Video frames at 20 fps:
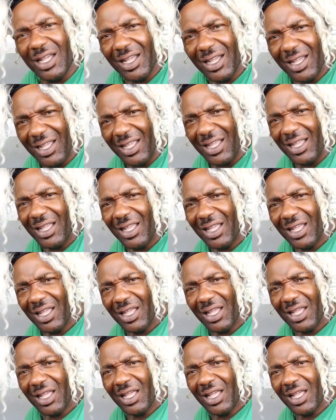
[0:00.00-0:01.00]

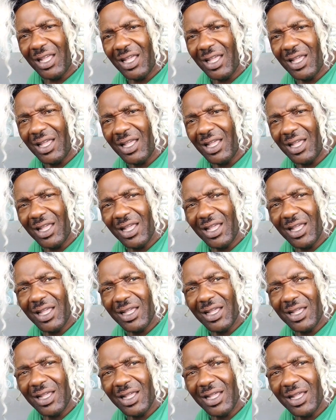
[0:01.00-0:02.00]

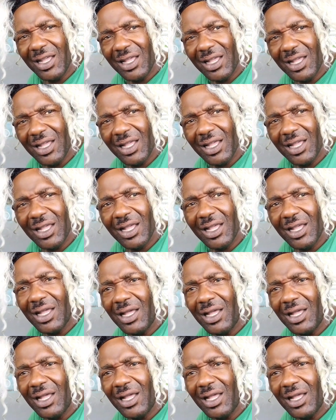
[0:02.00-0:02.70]
(no one is talking)